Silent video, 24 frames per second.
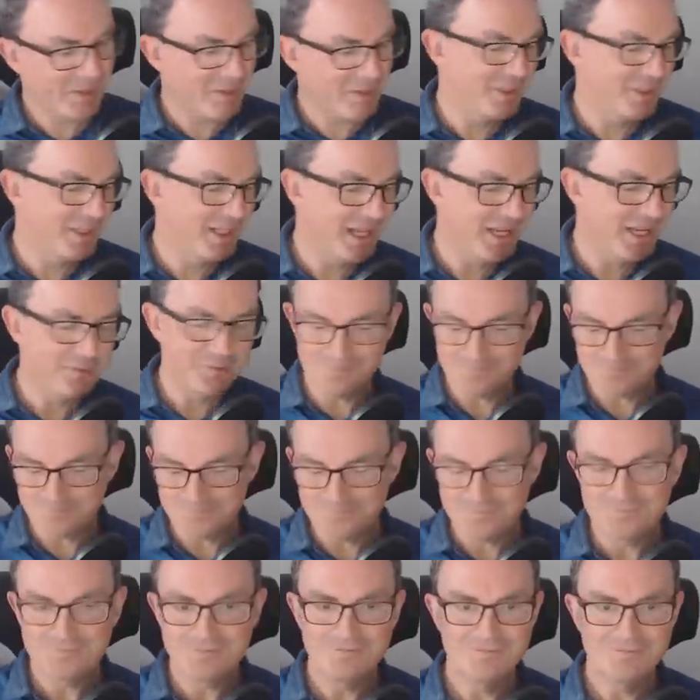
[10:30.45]
But now
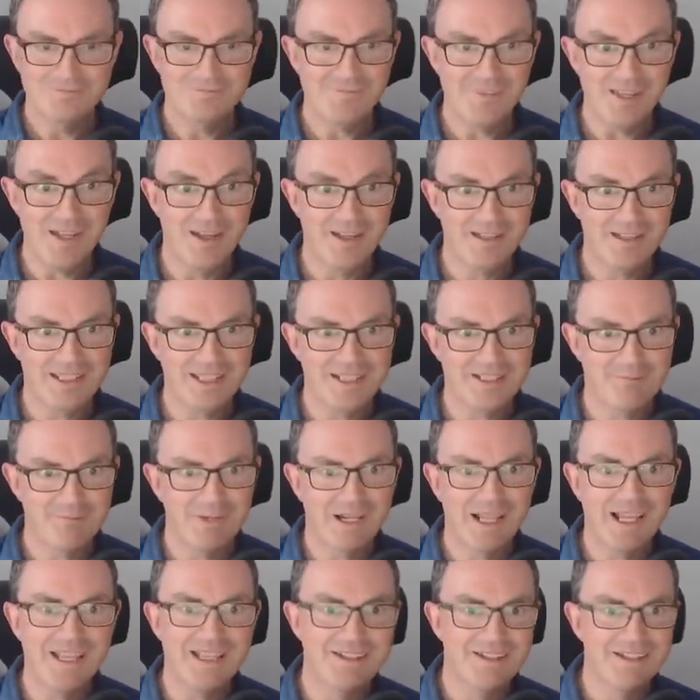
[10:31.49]
I get to
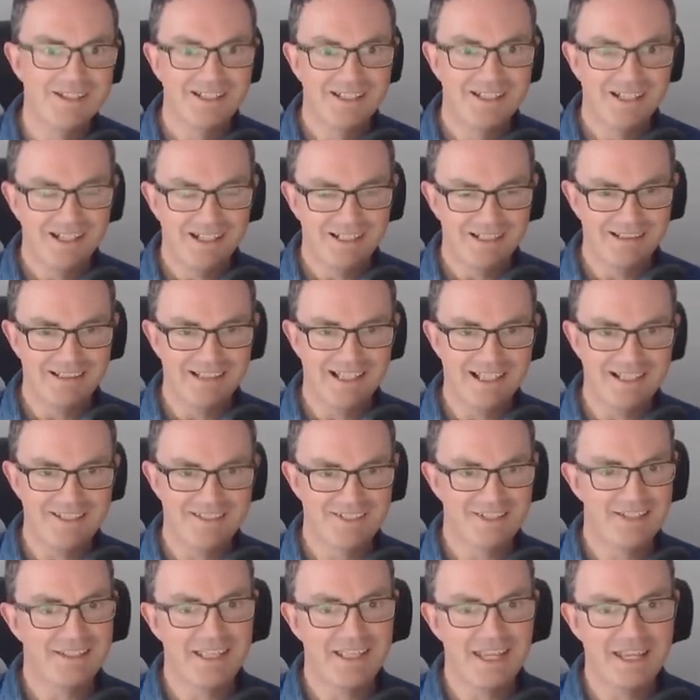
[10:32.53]
play.
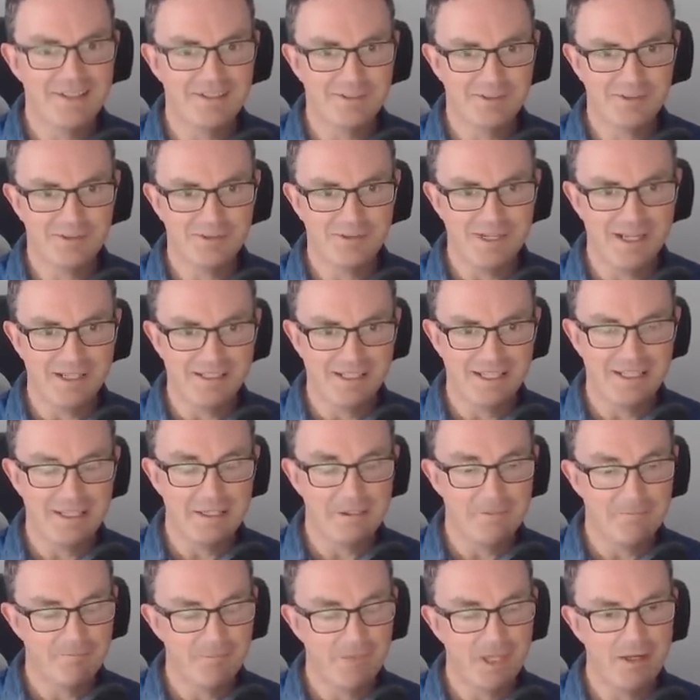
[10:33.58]
Let's get
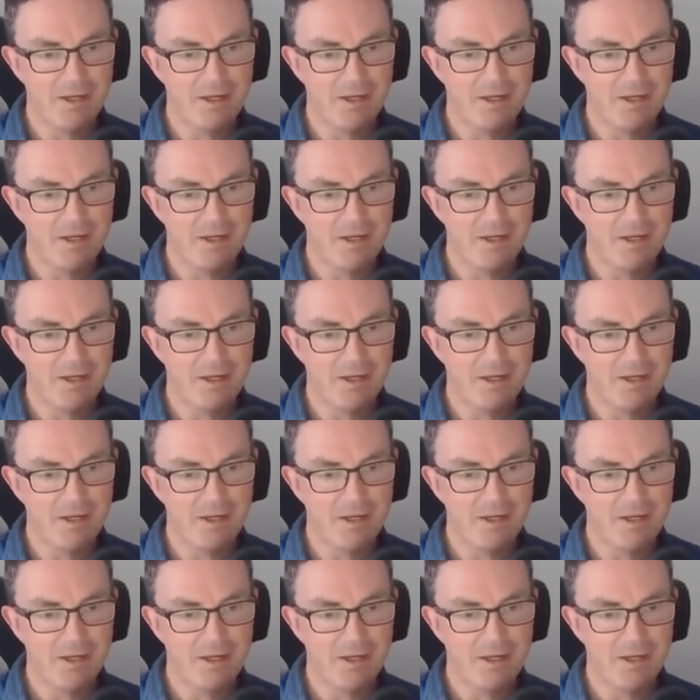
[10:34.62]
cracking.